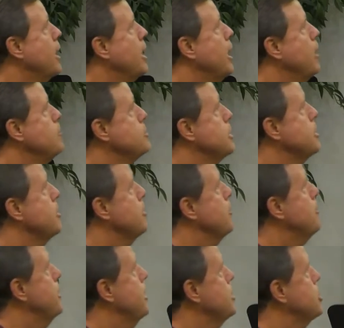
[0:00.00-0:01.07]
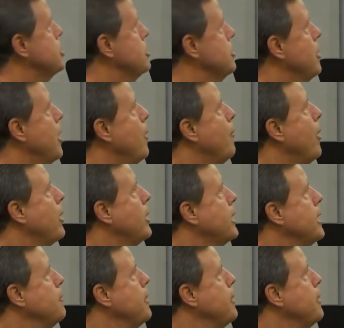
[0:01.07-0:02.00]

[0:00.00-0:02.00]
comes into the picture. Mark E.